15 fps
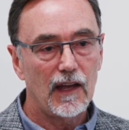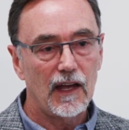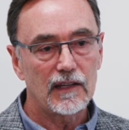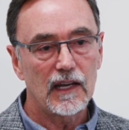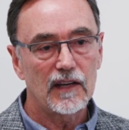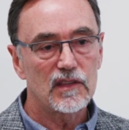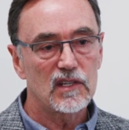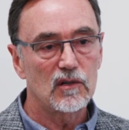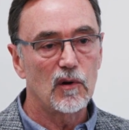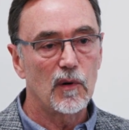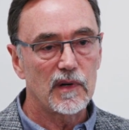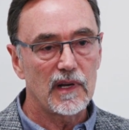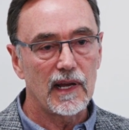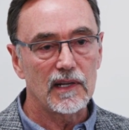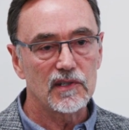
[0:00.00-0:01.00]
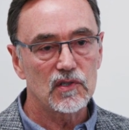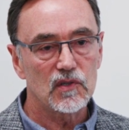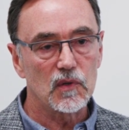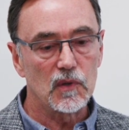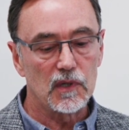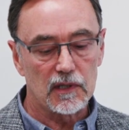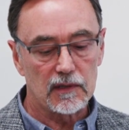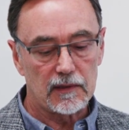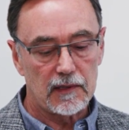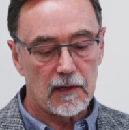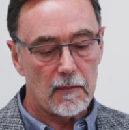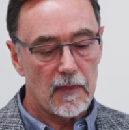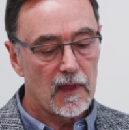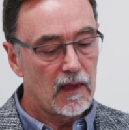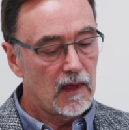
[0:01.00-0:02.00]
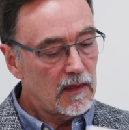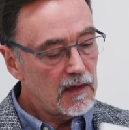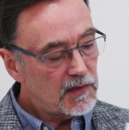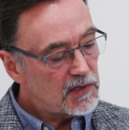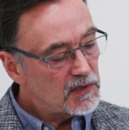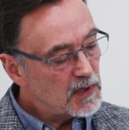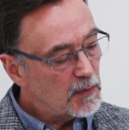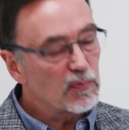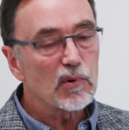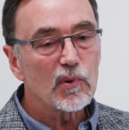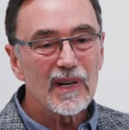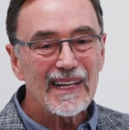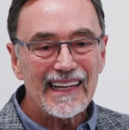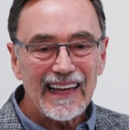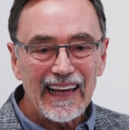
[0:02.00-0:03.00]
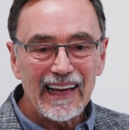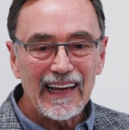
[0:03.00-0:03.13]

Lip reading: and get their own ACE score. This is a pretty